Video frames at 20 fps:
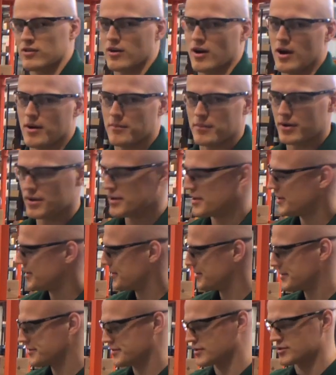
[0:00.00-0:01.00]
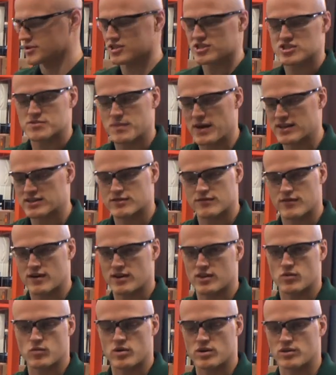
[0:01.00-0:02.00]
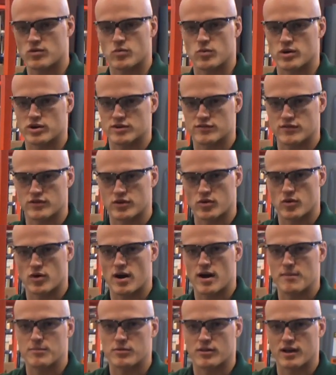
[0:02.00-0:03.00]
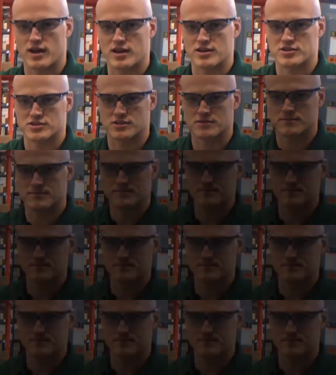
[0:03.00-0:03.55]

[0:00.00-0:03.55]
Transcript: up. So just specify the one that works for your application.